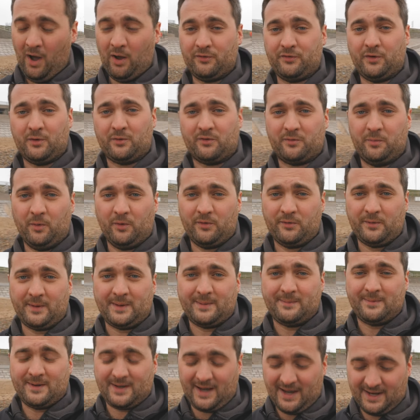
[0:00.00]
also it's supposed to
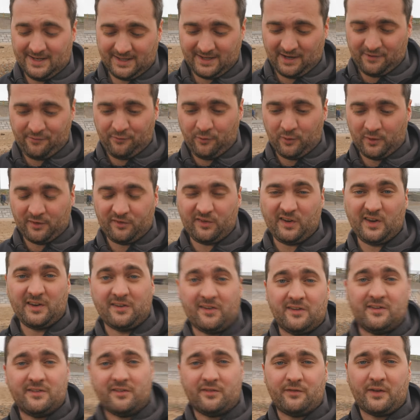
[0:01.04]
be kind of like a Four
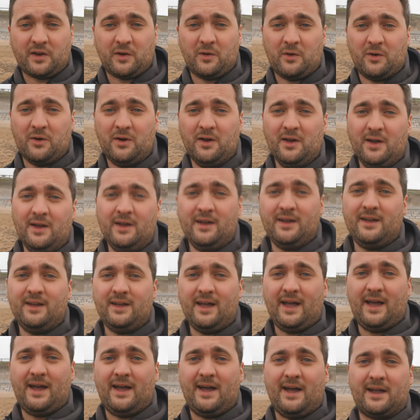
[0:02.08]
Seasons video,
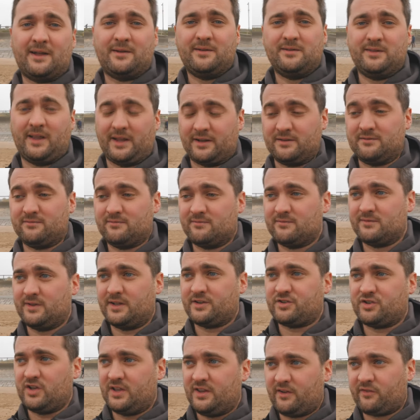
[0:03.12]
uh, like
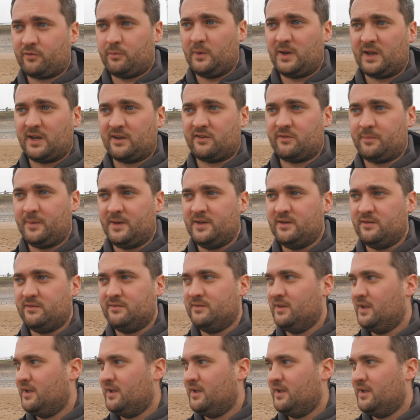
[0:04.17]
literally this week, it's been